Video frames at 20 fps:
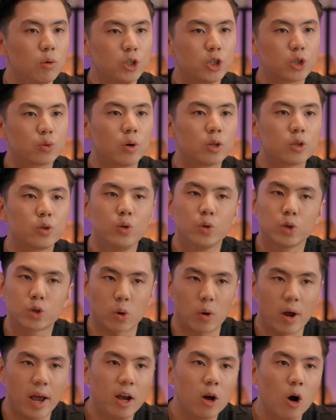just want to use
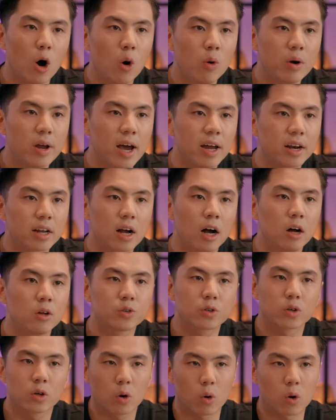our own ad
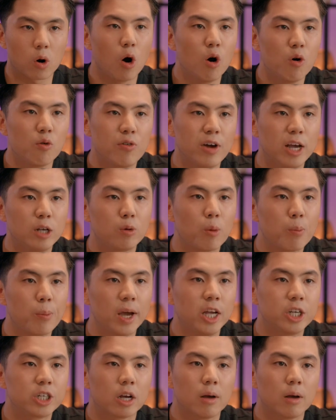accounts, our own Facebook page,